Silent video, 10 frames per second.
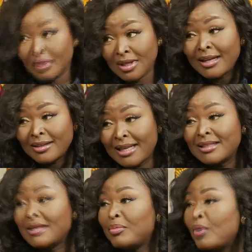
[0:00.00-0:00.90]
That
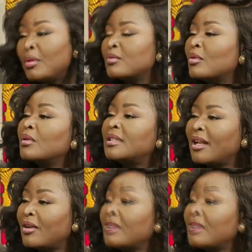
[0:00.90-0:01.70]
is a problem. So jealous.